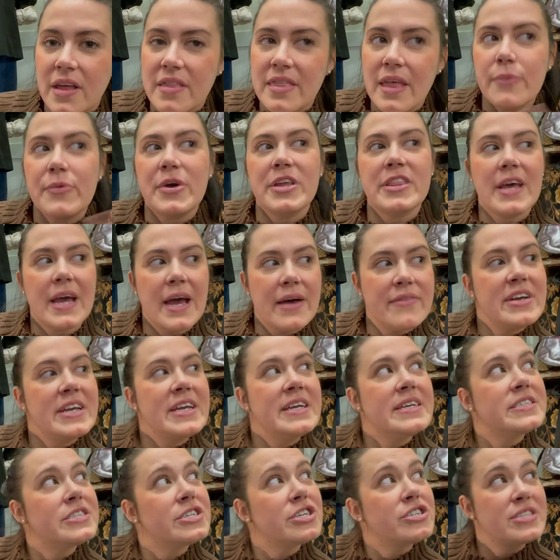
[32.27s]
That way they have an
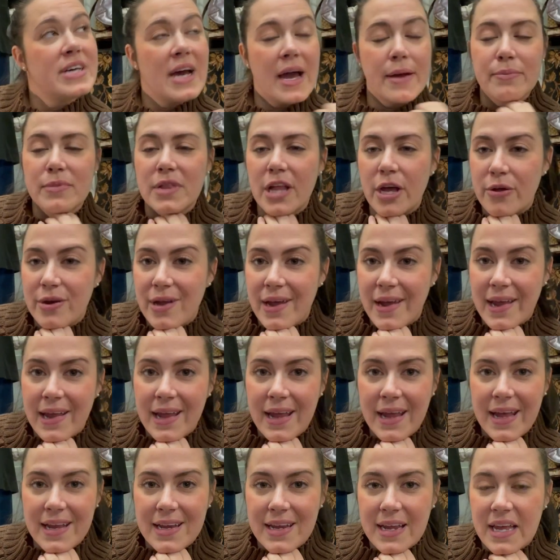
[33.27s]
easier time
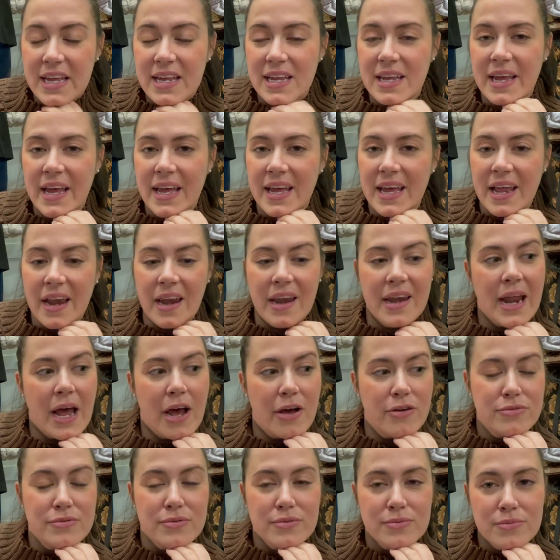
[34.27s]
loading and can get in and
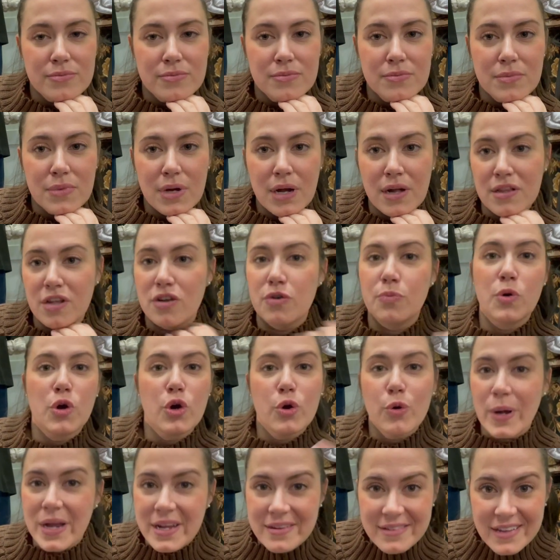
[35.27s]
out a little
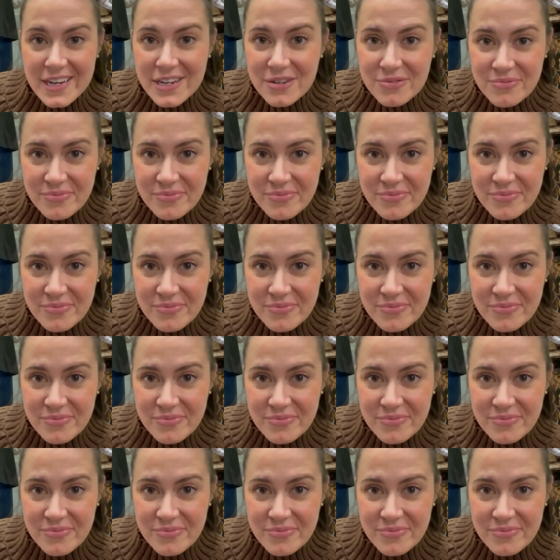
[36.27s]
more quickly.